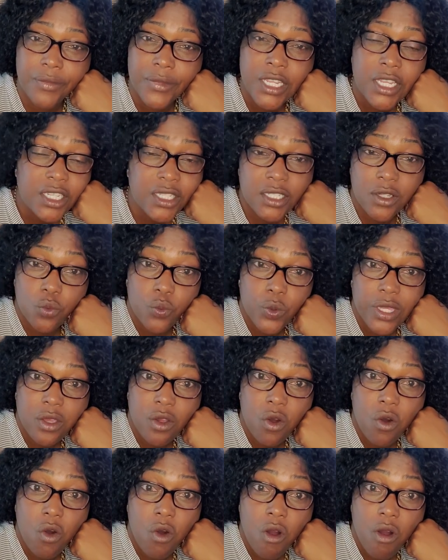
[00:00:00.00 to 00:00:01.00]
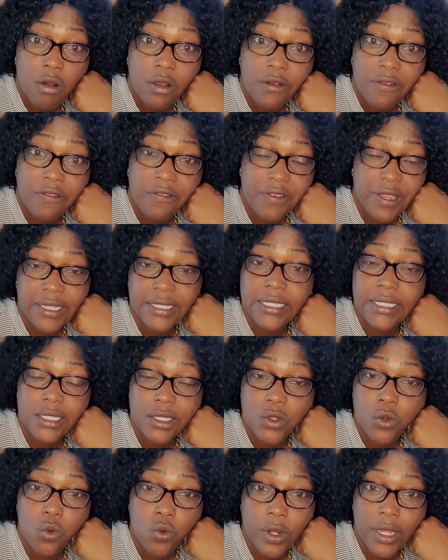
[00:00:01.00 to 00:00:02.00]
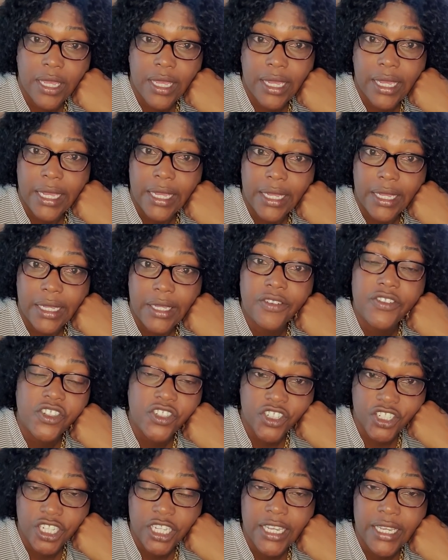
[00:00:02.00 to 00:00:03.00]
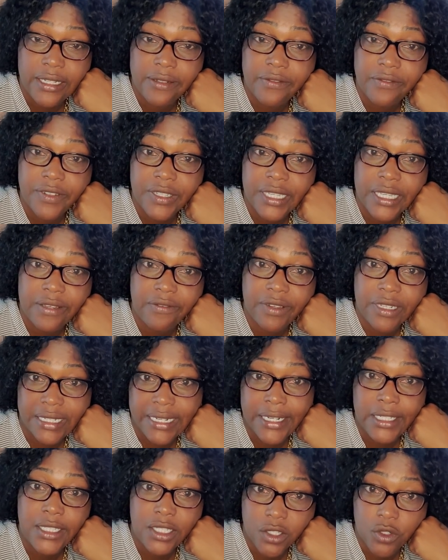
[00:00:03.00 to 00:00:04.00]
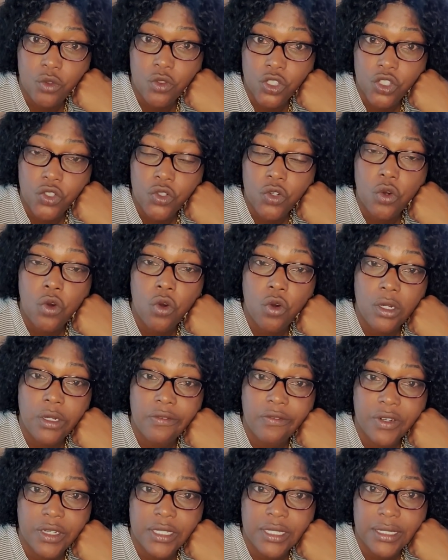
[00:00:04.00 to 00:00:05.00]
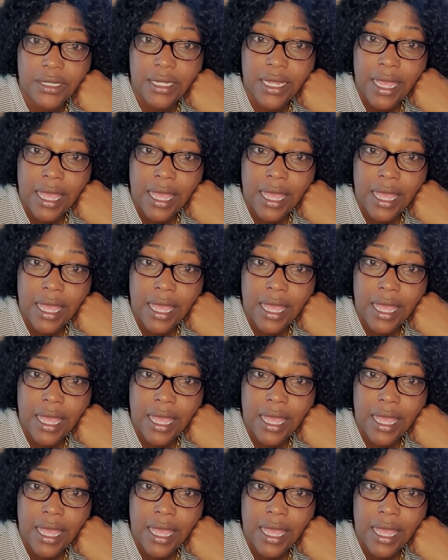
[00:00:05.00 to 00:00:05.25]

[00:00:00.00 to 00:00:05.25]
So we all felt it's okay. If she can forgive it, then so should all of us.